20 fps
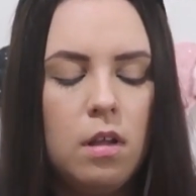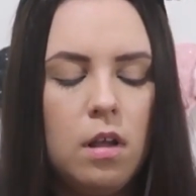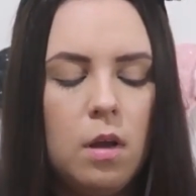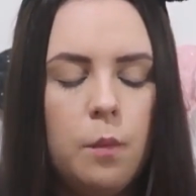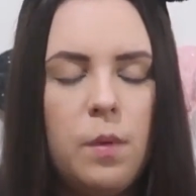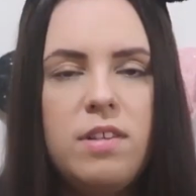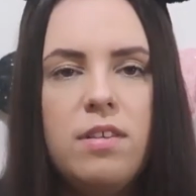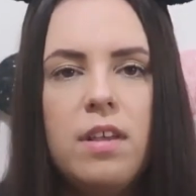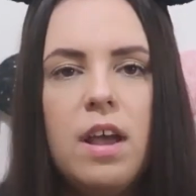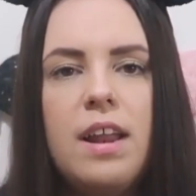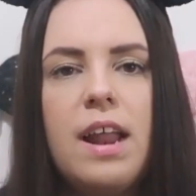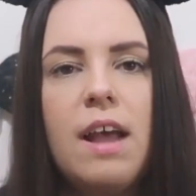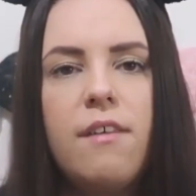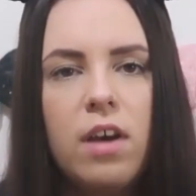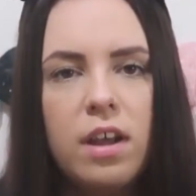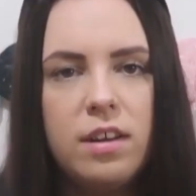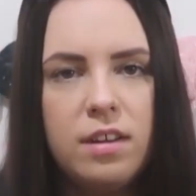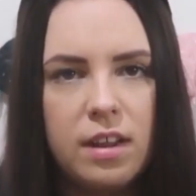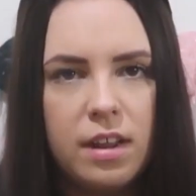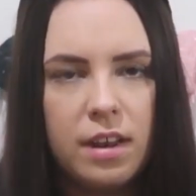Would say I'd have
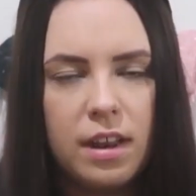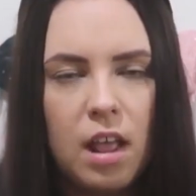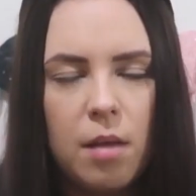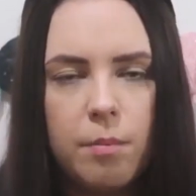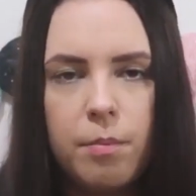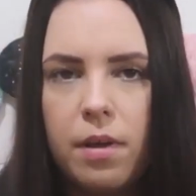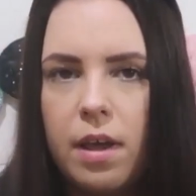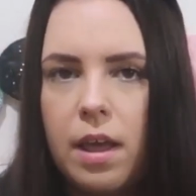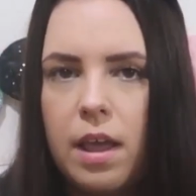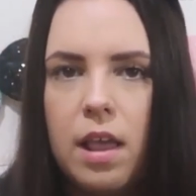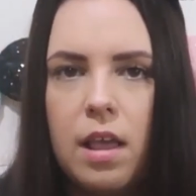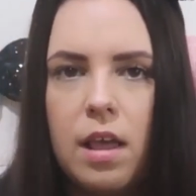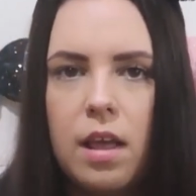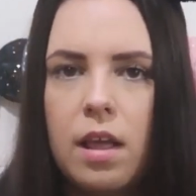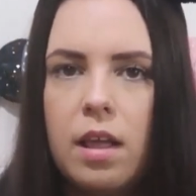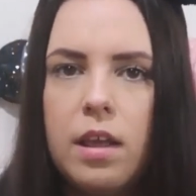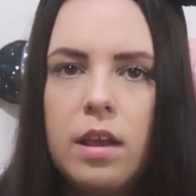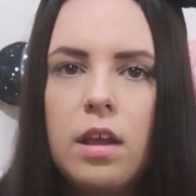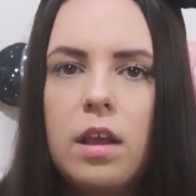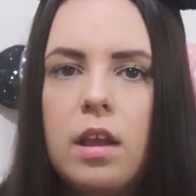ID in it, but
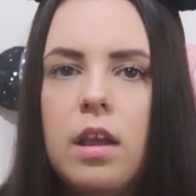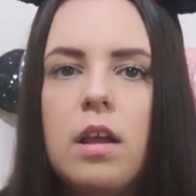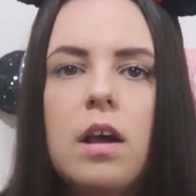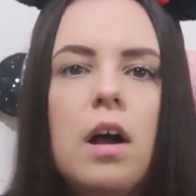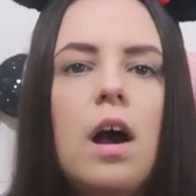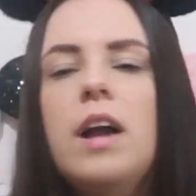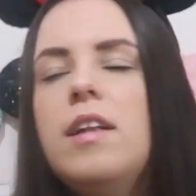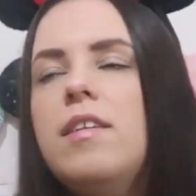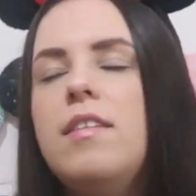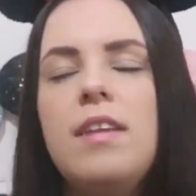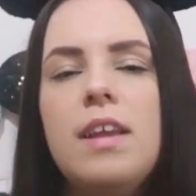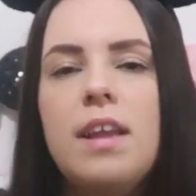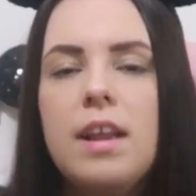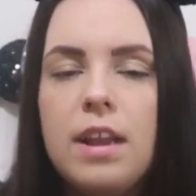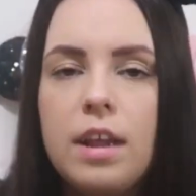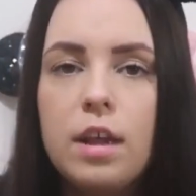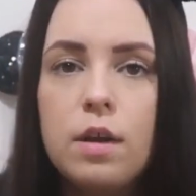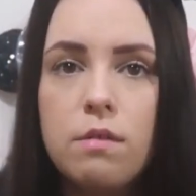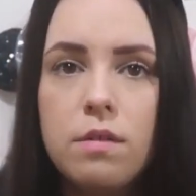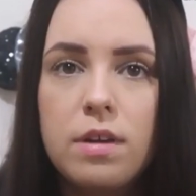
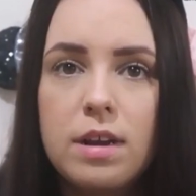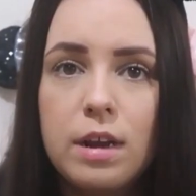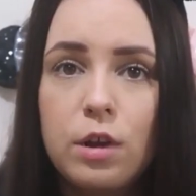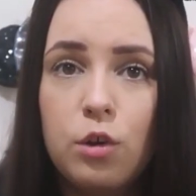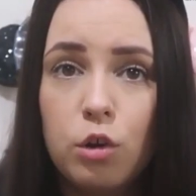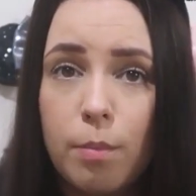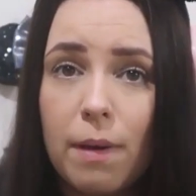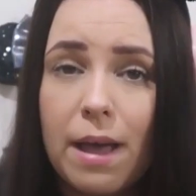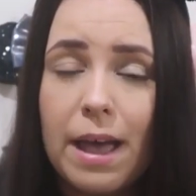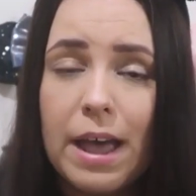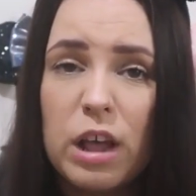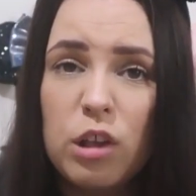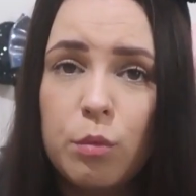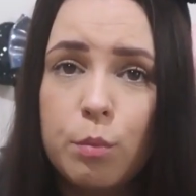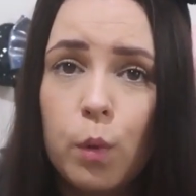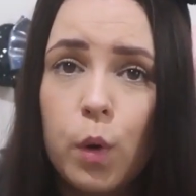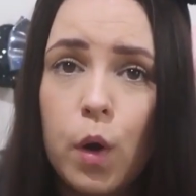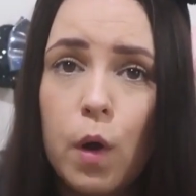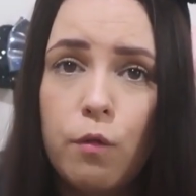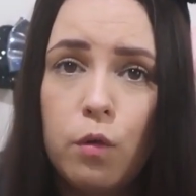ideally you need your
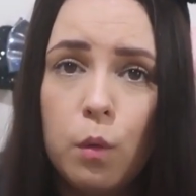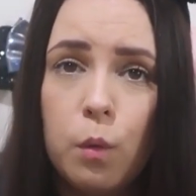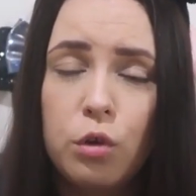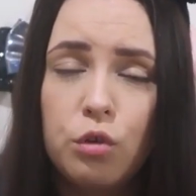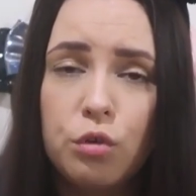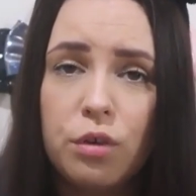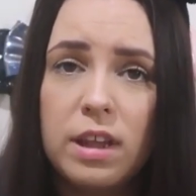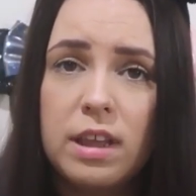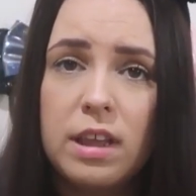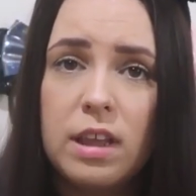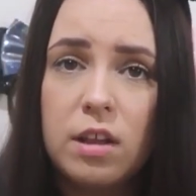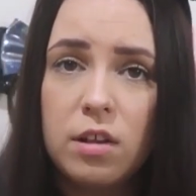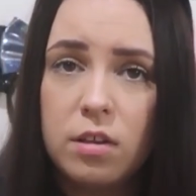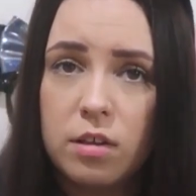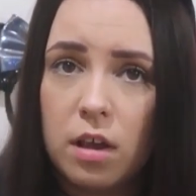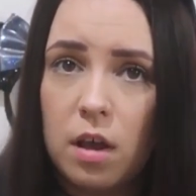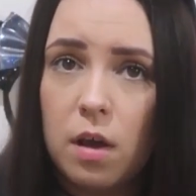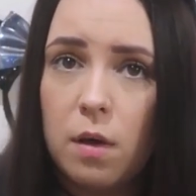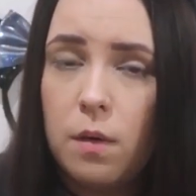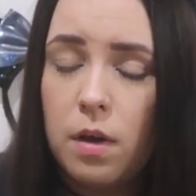passport if you want drinking,
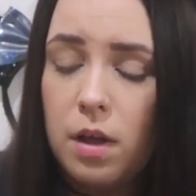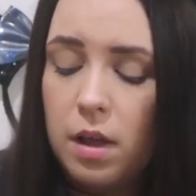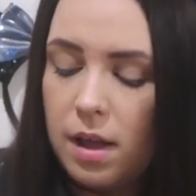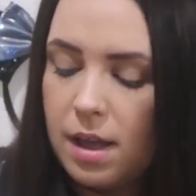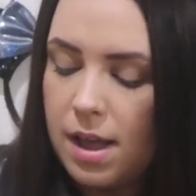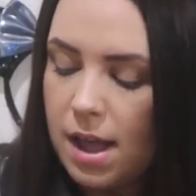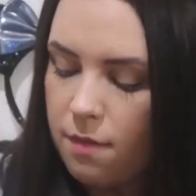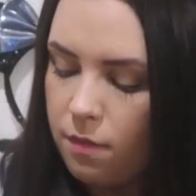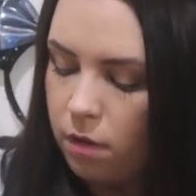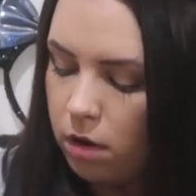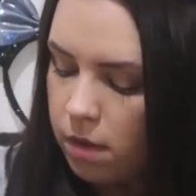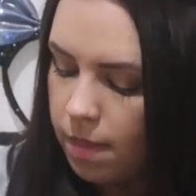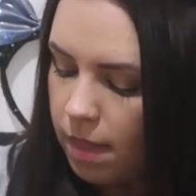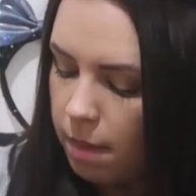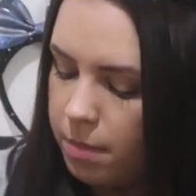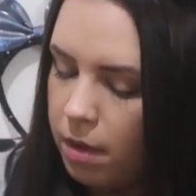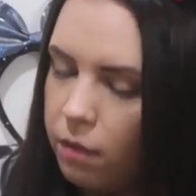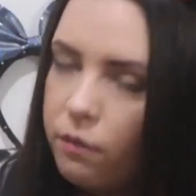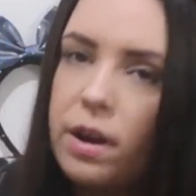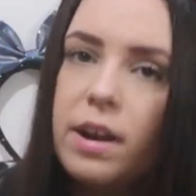so I haven't got that
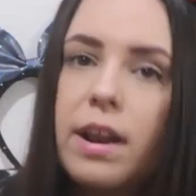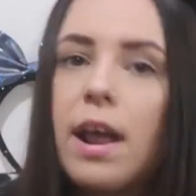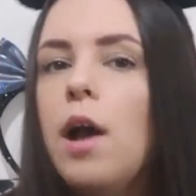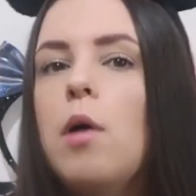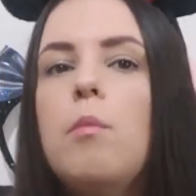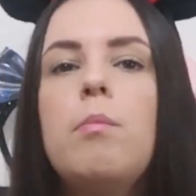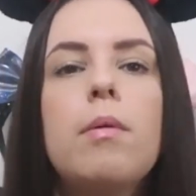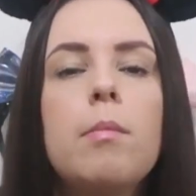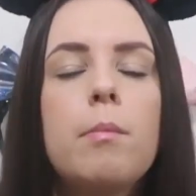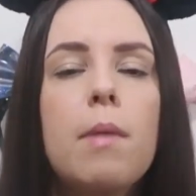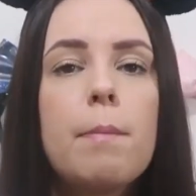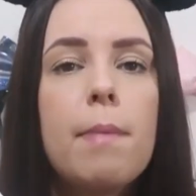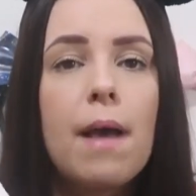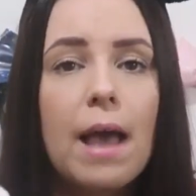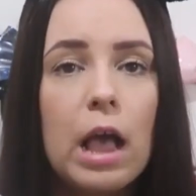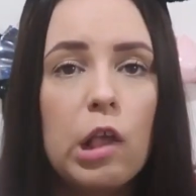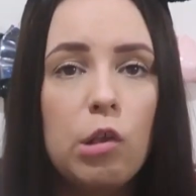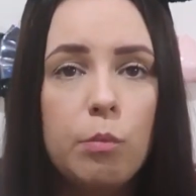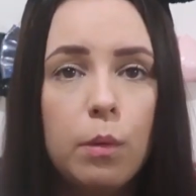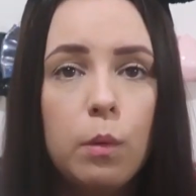with me right now, but my
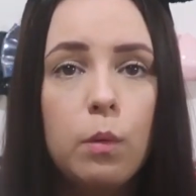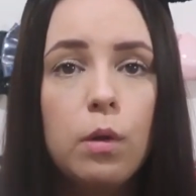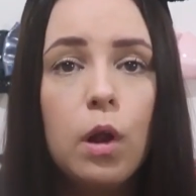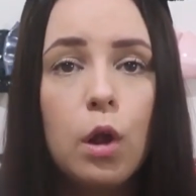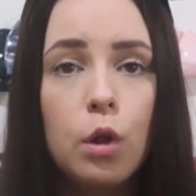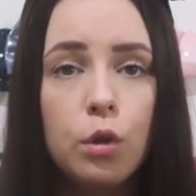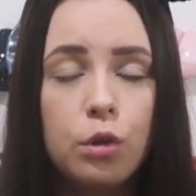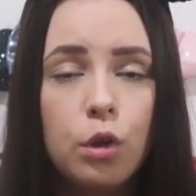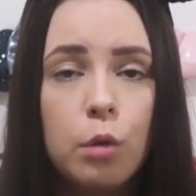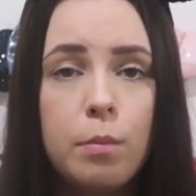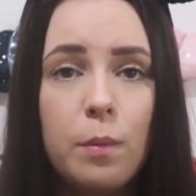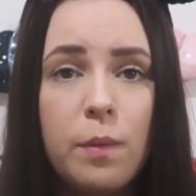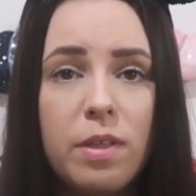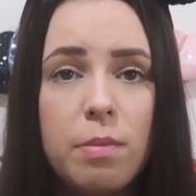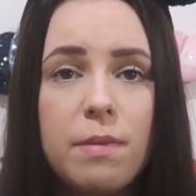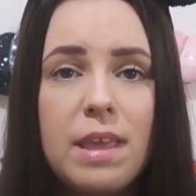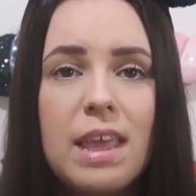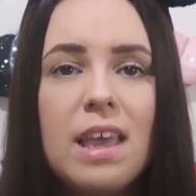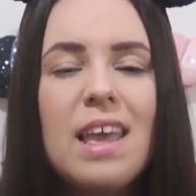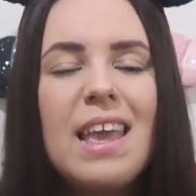passport will also be with
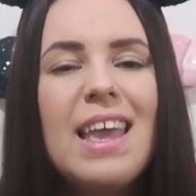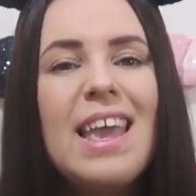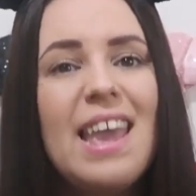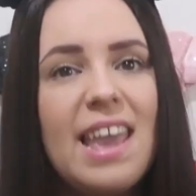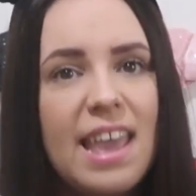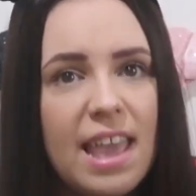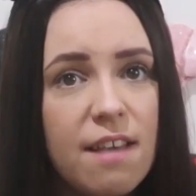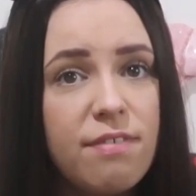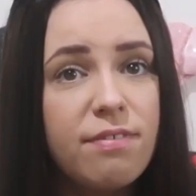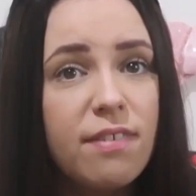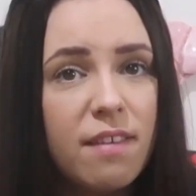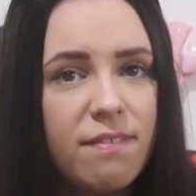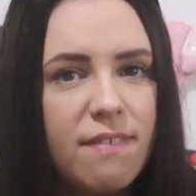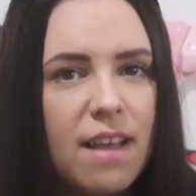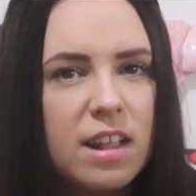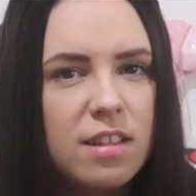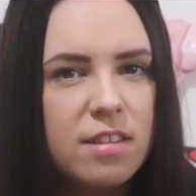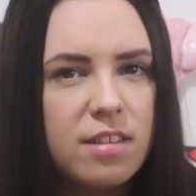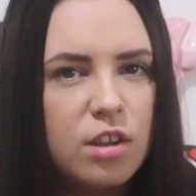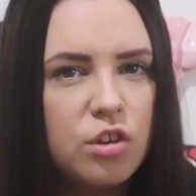me if I
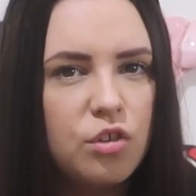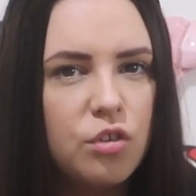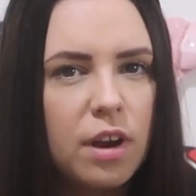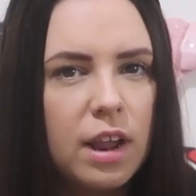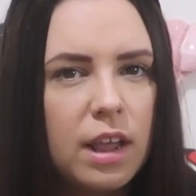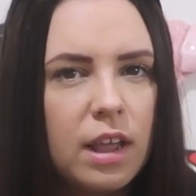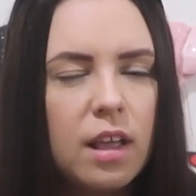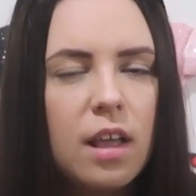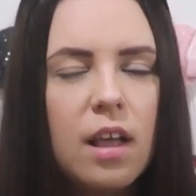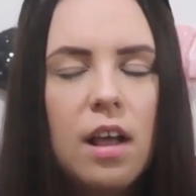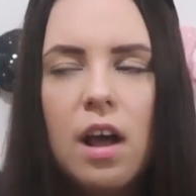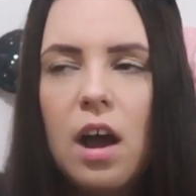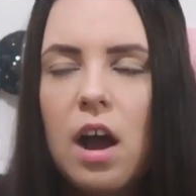fancy a drink.